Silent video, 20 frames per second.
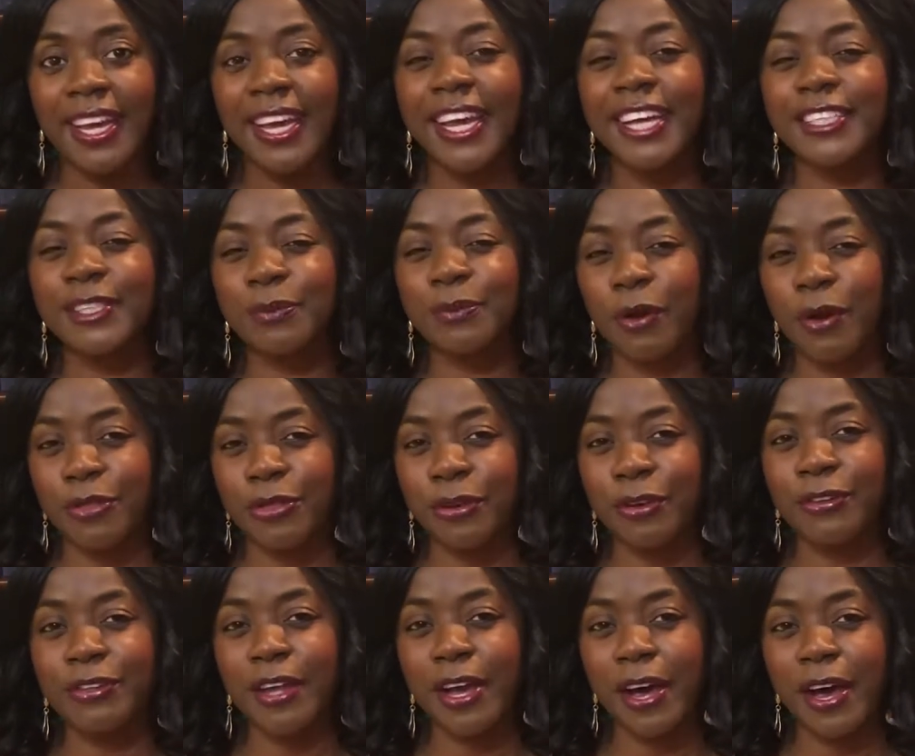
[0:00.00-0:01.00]
It's worth
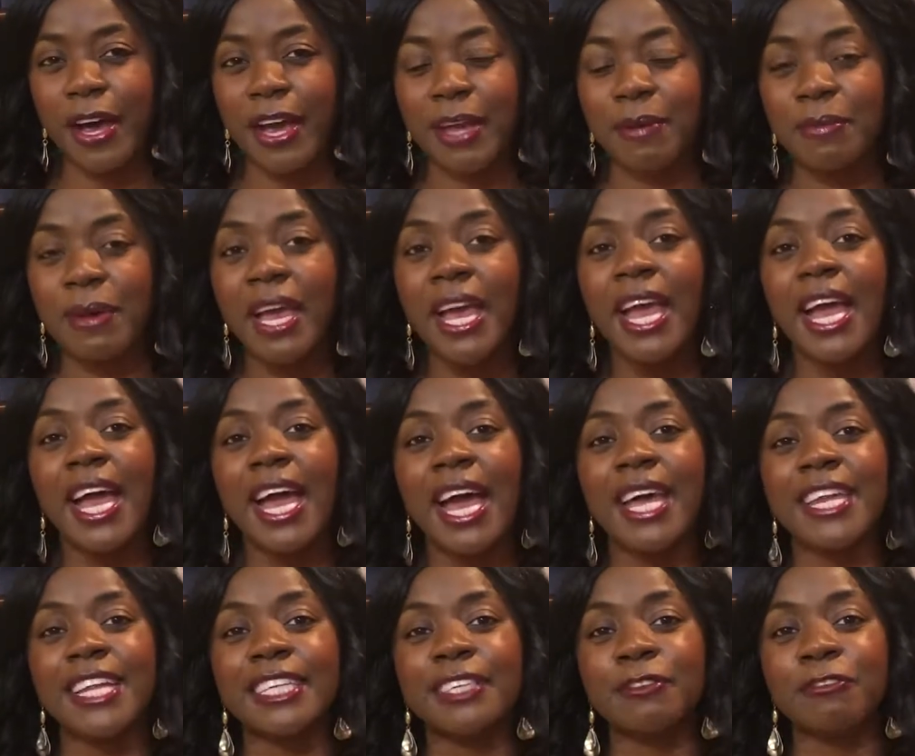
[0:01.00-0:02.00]
your time,
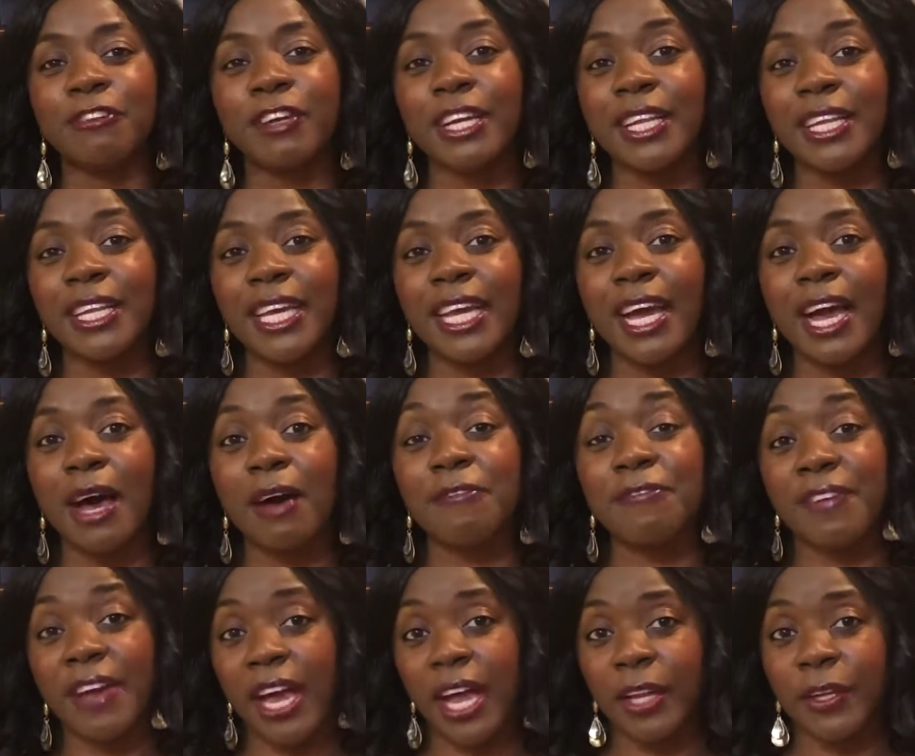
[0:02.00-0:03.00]
and it's really
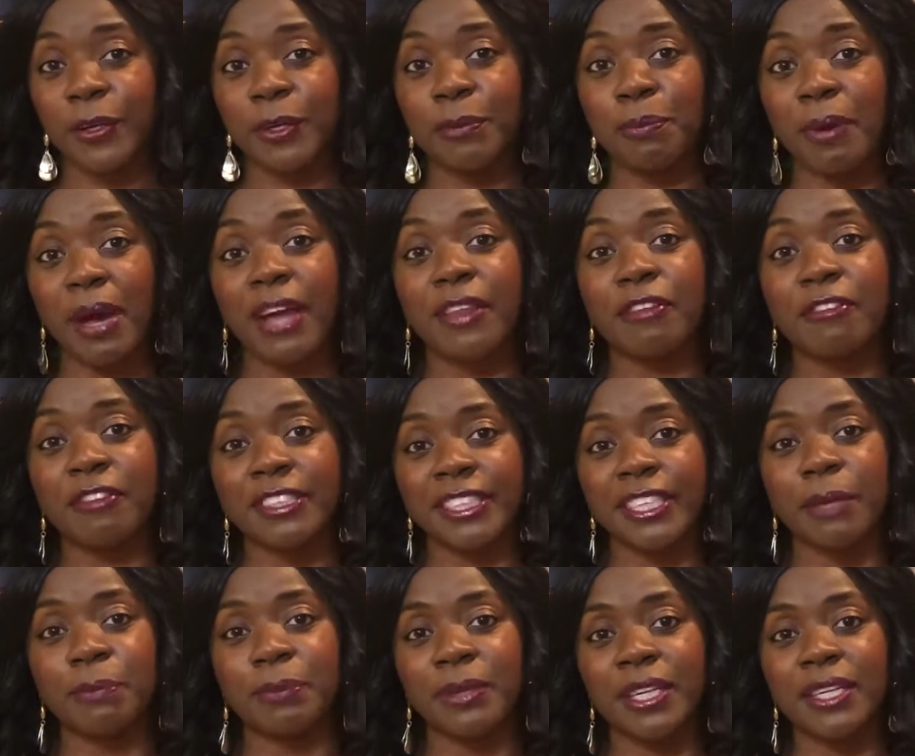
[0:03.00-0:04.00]
valued by the
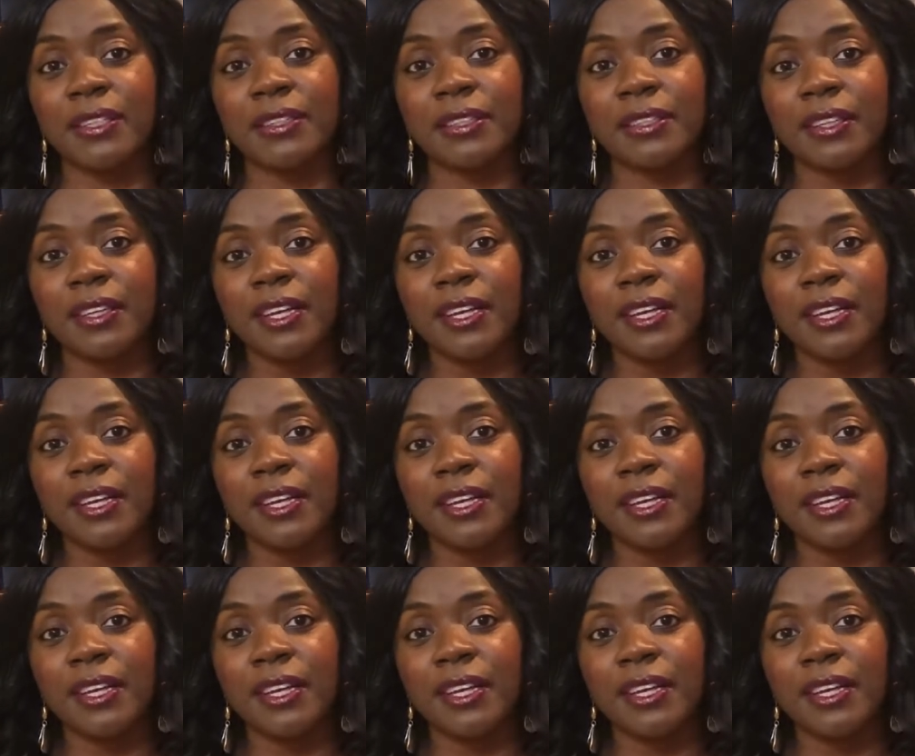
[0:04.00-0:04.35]
recipient.